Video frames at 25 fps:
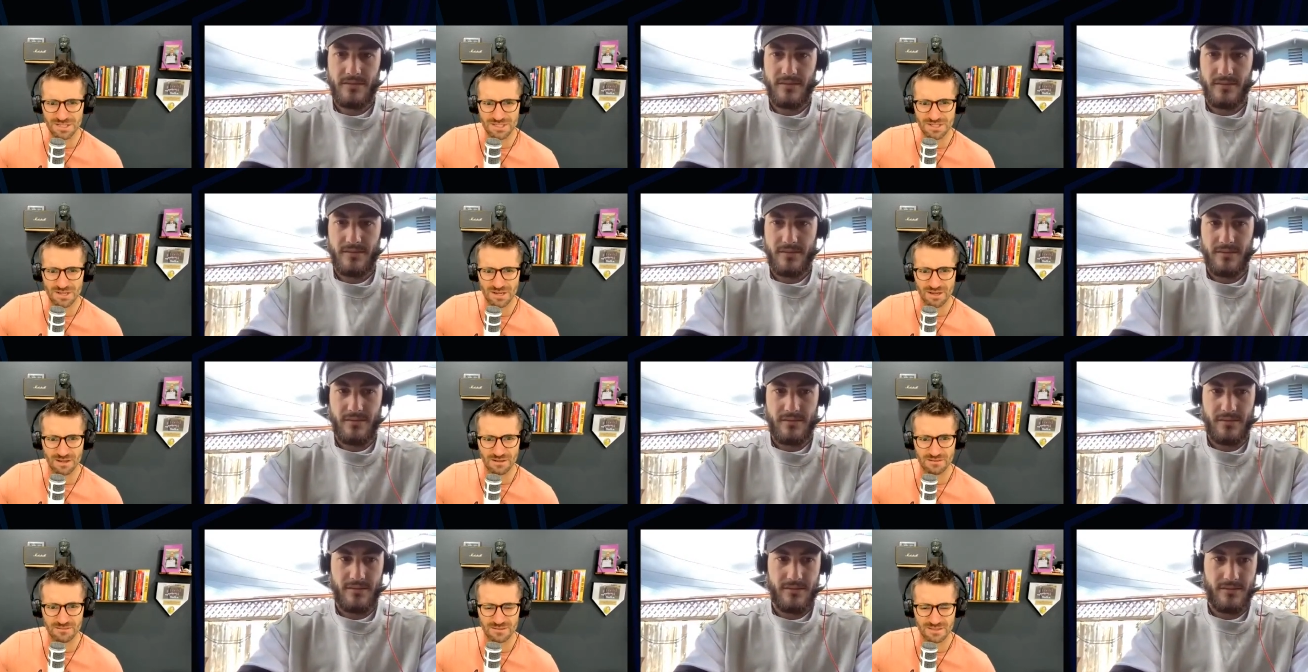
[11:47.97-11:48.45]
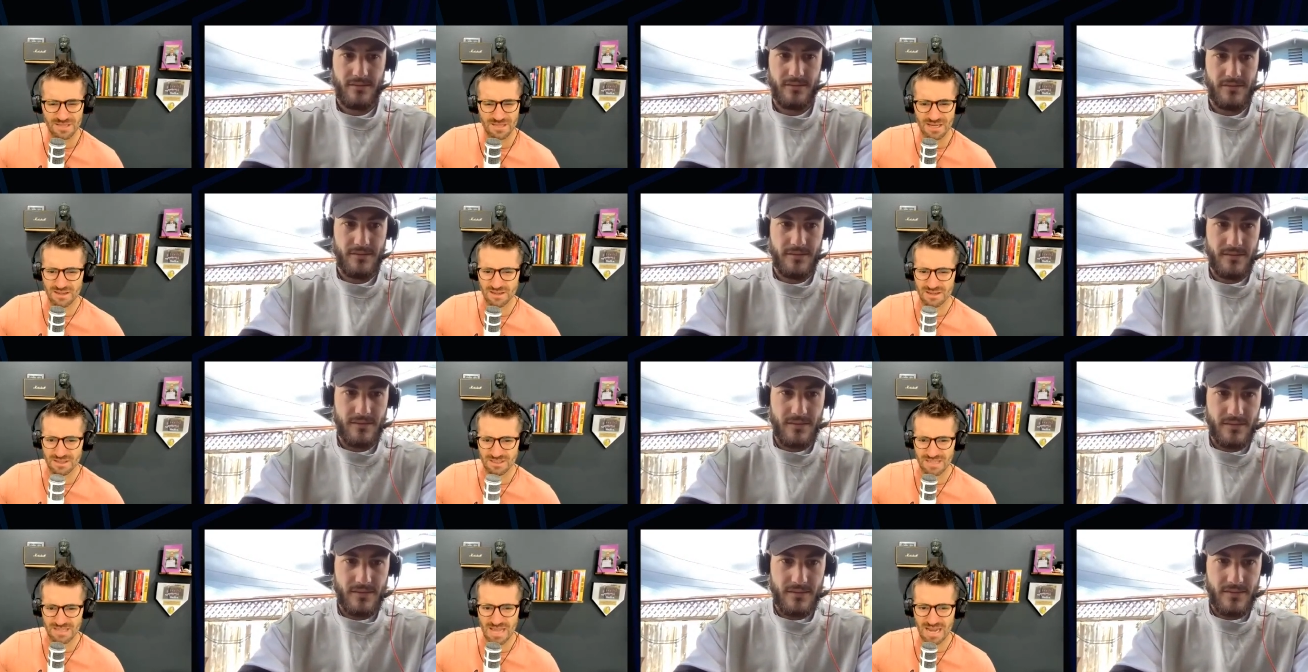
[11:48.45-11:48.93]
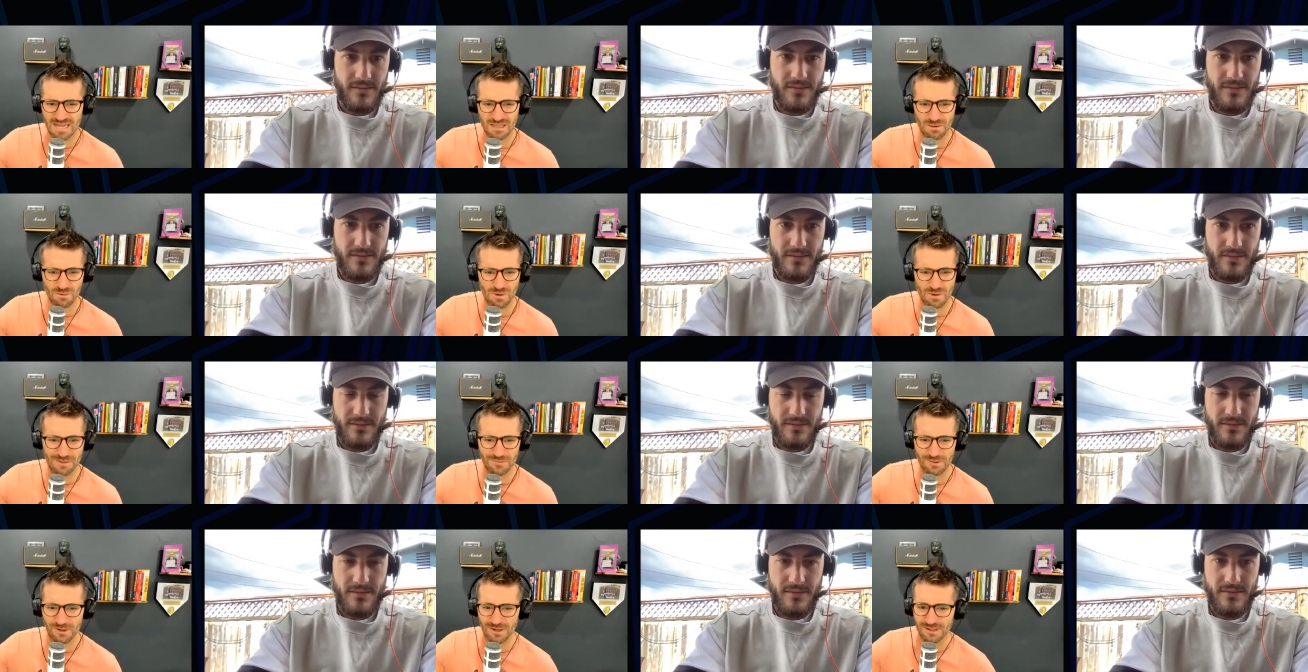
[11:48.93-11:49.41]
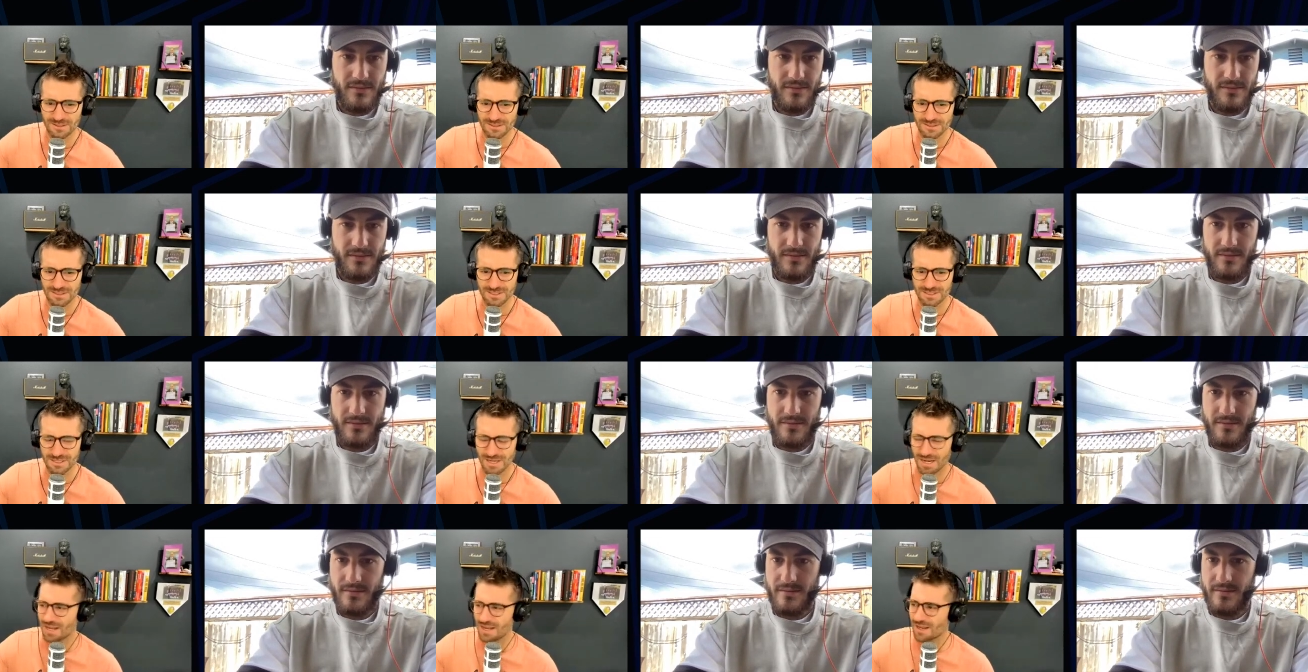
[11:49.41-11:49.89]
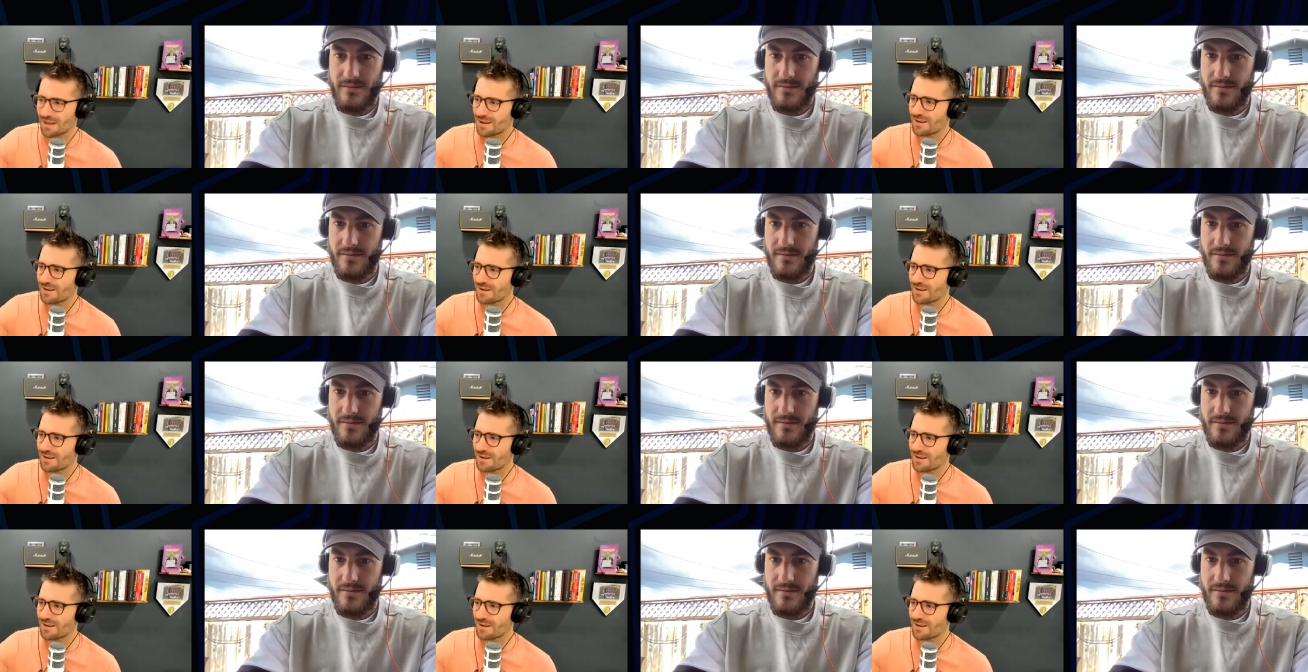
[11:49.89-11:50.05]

Speaker 1: so I can tell you exactly why I'm calling you today?